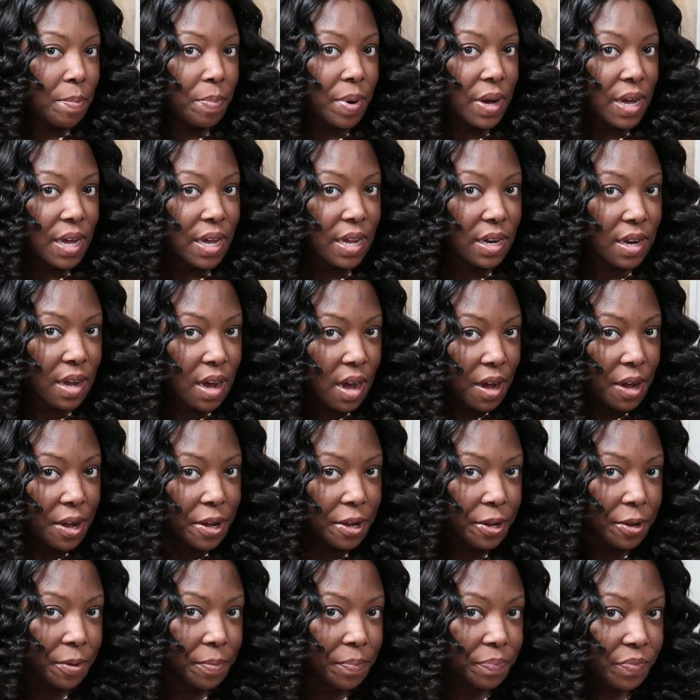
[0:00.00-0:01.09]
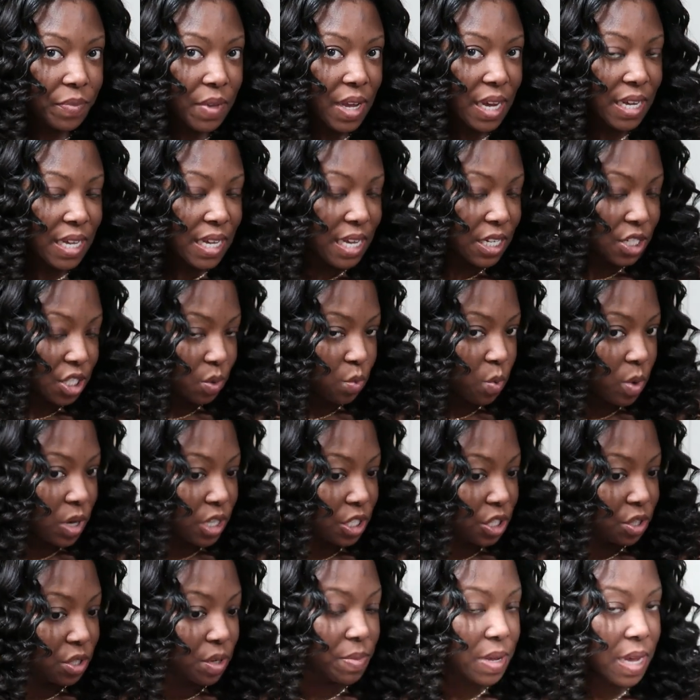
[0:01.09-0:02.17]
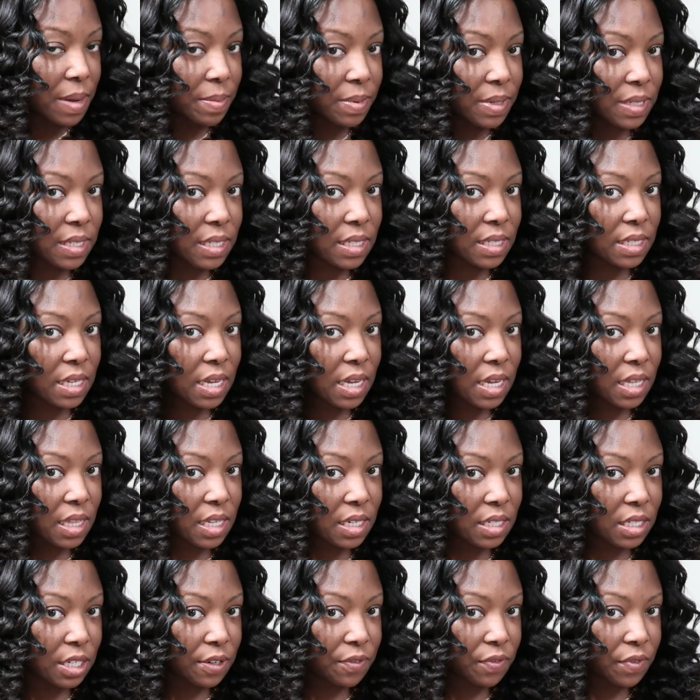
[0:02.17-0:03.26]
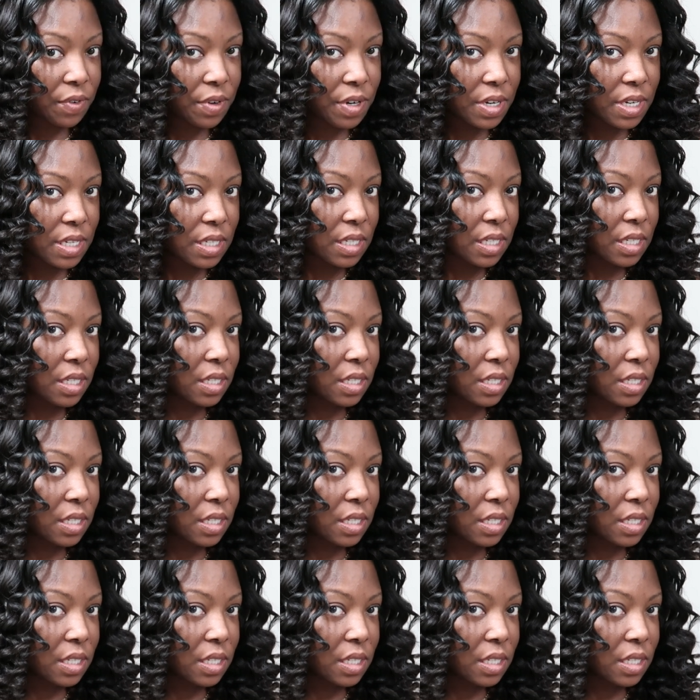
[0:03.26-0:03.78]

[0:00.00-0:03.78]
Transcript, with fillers: But um, again, just wanted you to be able to see the difference.